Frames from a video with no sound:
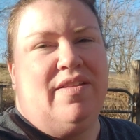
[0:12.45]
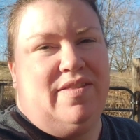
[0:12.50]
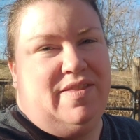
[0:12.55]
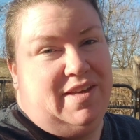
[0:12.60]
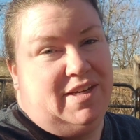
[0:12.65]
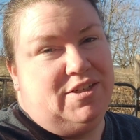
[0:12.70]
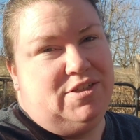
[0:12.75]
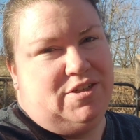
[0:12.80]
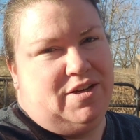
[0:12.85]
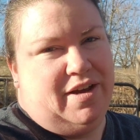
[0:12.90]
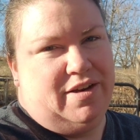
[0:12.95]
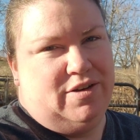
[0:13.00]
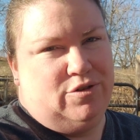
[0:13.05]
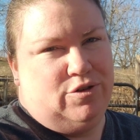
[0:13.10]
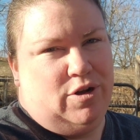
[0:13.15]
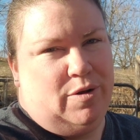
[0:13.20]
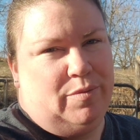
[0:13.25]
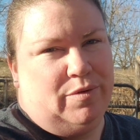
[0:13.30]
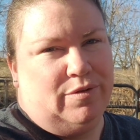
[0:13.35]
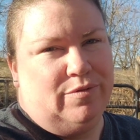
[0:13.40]
they just got in
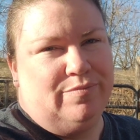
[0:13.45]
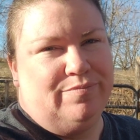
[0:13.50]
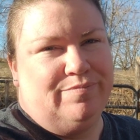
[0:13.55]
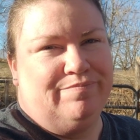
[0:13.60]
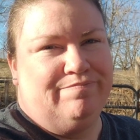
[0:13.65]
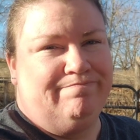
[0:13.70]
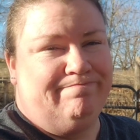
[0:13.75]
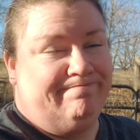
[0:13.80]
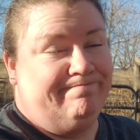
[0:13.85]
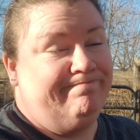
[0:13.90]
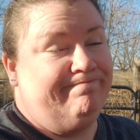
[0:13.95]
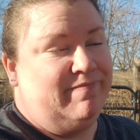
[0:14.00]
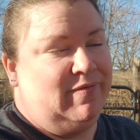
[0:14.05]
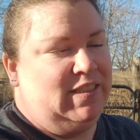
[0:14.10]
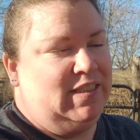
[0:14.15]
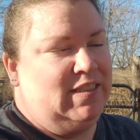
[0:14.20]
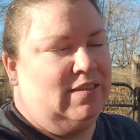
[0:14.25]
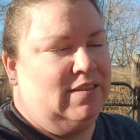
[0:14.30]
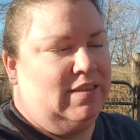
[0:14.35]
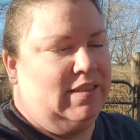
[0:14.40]
trouble.
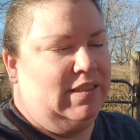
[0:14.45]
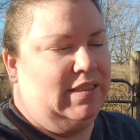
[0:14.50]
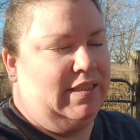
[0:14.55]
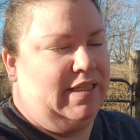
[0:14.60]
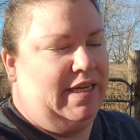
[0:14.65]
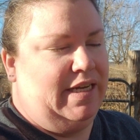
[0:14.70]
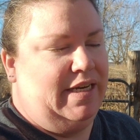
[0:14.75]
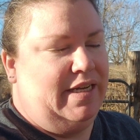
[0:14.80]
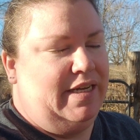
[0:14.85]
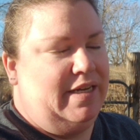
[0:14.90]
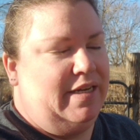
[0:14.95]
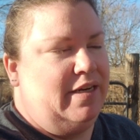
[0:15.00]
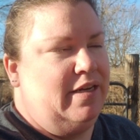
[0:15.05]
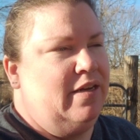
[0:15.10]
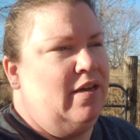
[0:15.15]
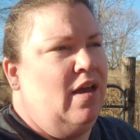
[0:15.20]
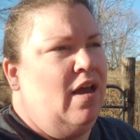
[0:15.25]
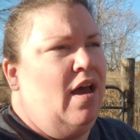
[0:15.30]
They did.